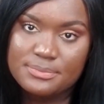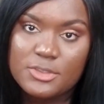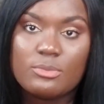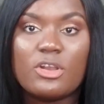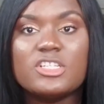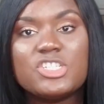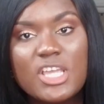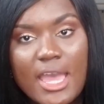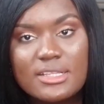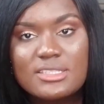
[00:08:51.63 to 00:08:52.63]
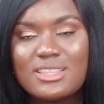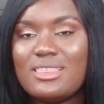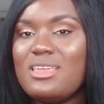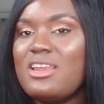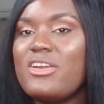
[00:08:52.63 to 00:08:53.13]
The more it sheds, the
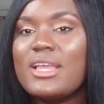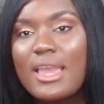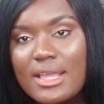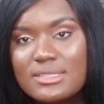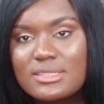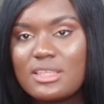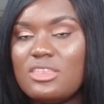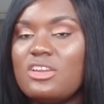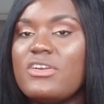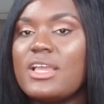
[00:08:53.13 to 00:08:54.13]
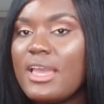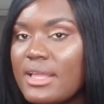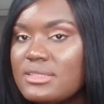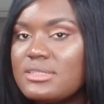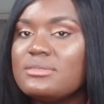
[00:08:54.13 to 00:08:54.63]
thinner it gets. The thinner it
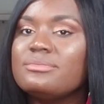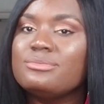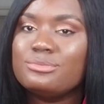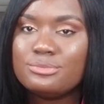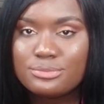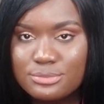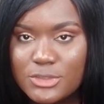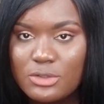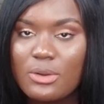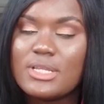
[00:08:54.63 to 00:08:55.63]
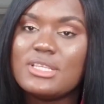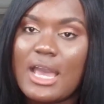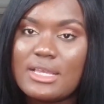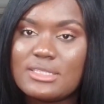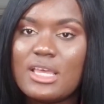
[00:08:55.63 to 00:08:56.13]
gets, it
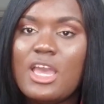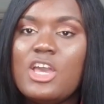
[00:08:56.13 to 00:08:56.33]
dies.